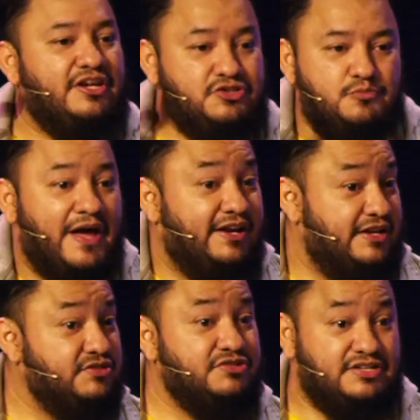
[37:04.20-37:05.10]
2
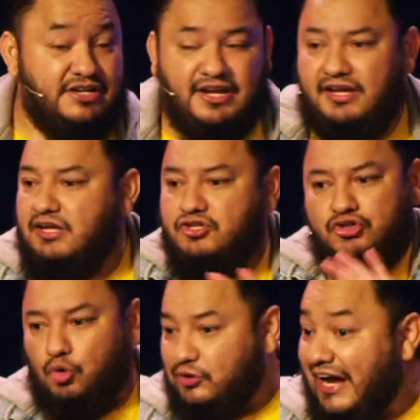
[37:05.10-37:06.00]
matinees on Sunday,
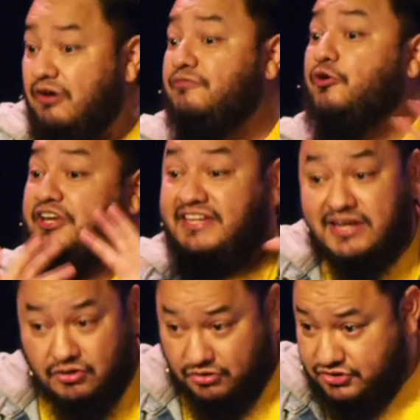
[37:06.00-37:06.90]
sold out for
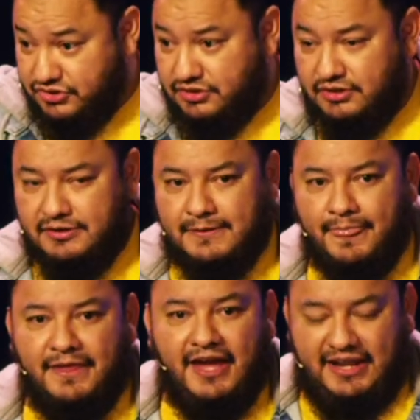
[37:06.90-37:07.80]
years.
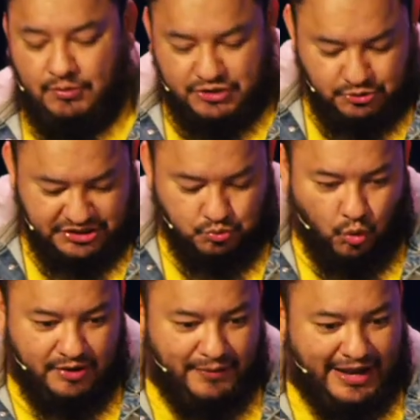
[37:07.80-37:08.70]
And he would do these
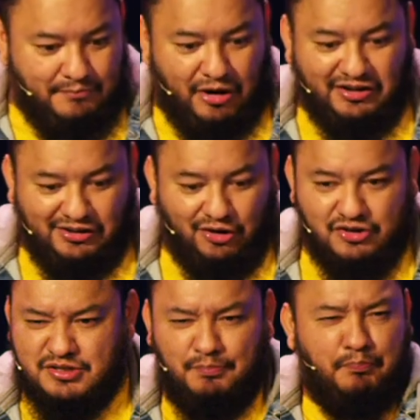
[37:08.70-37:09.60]
one man
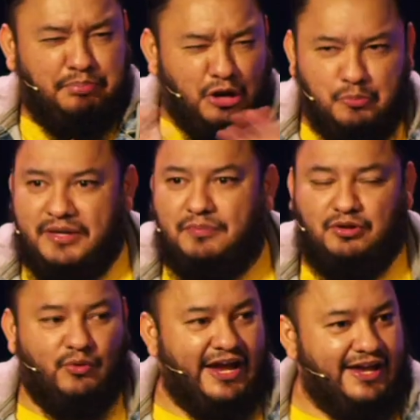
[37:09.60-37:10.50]
monologues and blow people
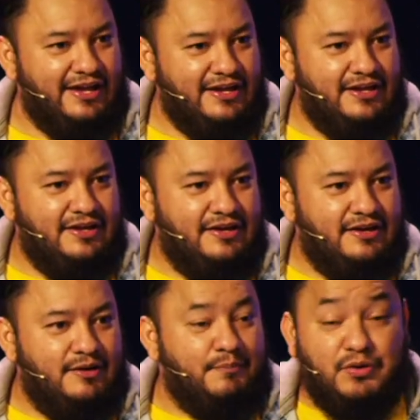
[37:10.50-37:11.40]
away.
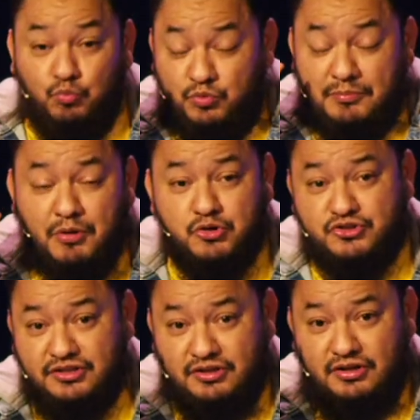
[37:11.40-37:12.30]
But the
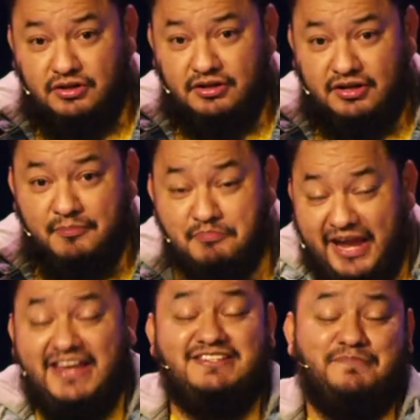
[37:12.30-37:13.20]
most
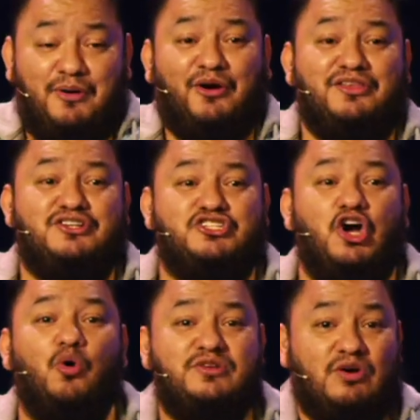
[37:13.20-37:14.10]
amazing part of the
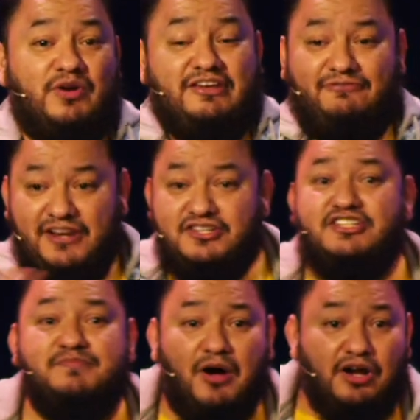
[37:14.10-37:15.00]
show was that when he finished
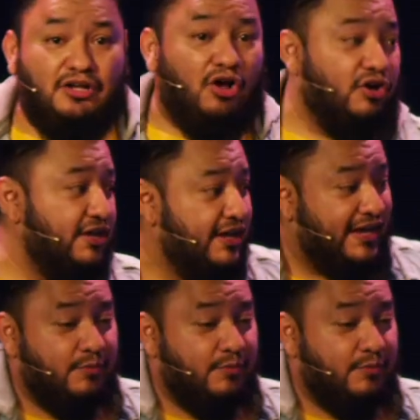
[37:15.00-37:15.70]
his monologue, he